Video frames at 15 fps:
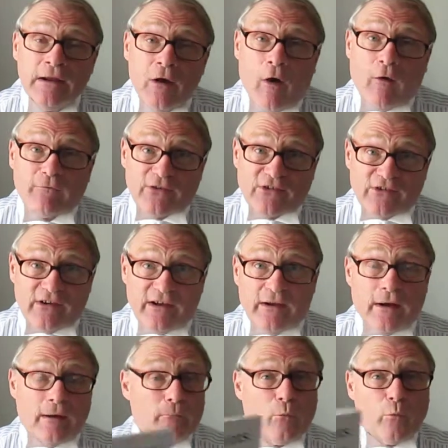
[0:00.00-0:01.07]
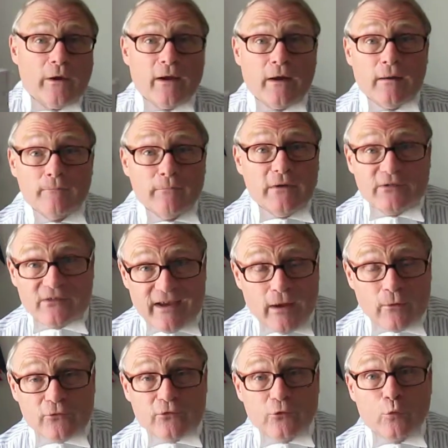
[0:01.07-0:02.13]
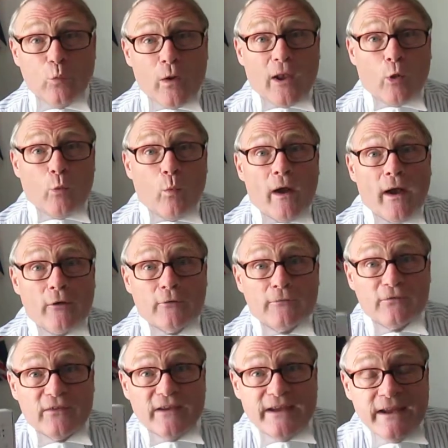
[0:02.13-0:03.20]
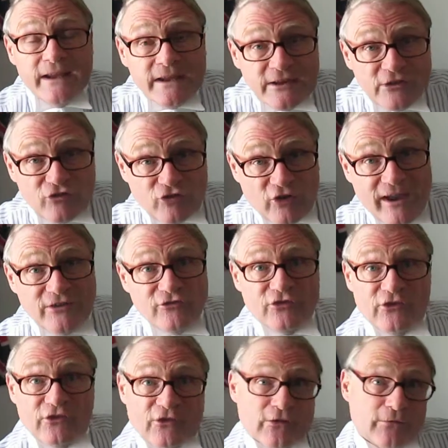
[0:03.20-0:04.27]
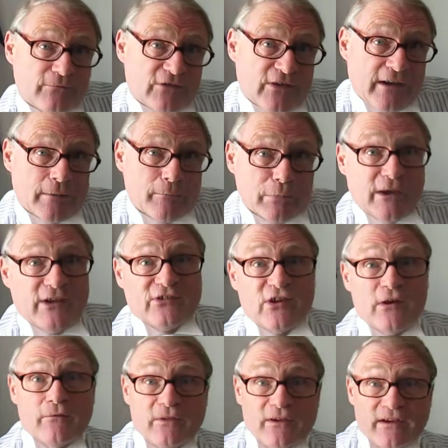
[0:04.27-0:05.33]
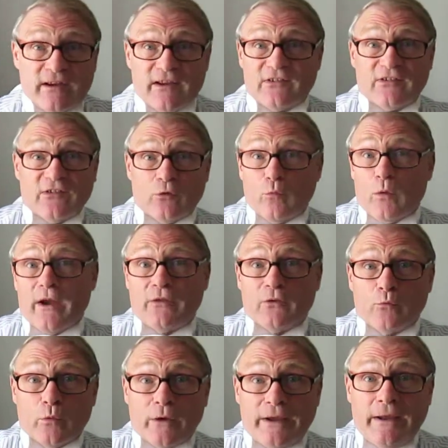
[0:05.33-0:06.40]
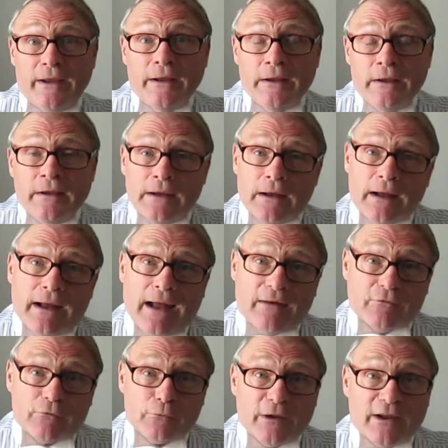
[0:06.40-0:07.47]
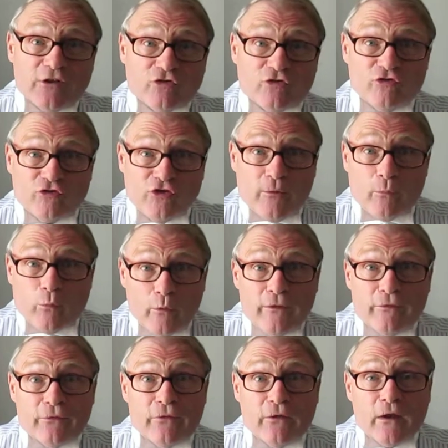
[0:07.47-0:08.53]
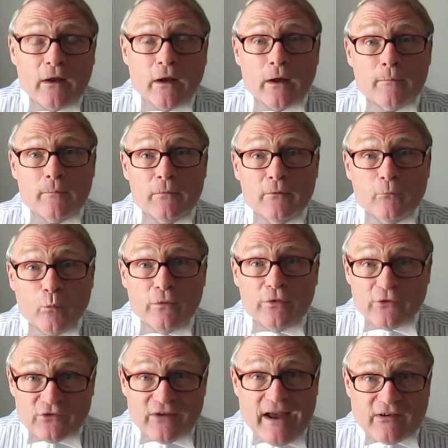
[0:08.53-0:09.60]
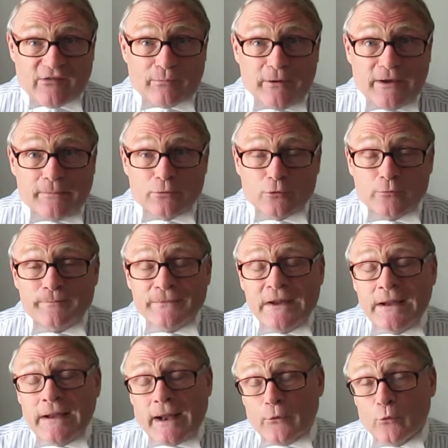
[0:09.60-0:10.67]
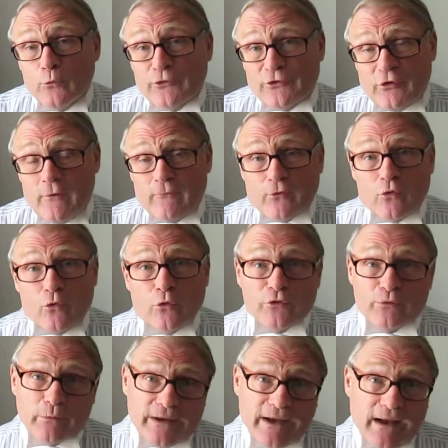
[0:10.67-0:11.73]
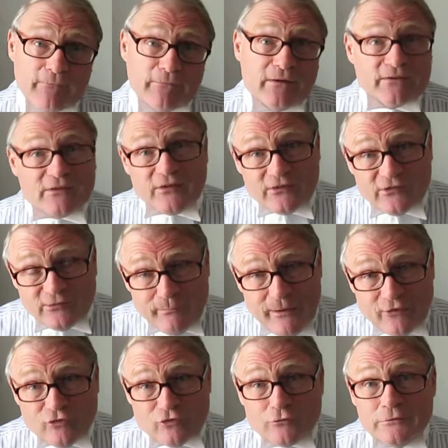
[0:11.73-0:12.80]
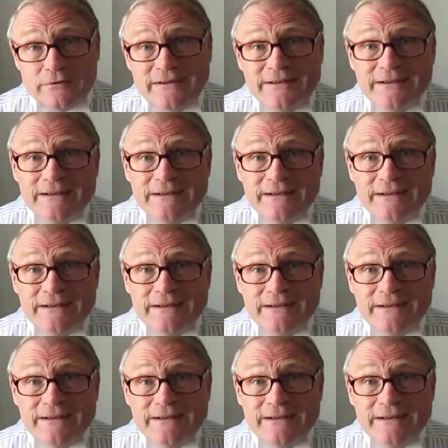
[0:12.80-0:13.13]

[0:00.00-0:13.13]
Obviously, we are, as council, well aware of the changes that have taken place over the years in the way that we have a relationship with the tax people. And also, of course, we have a special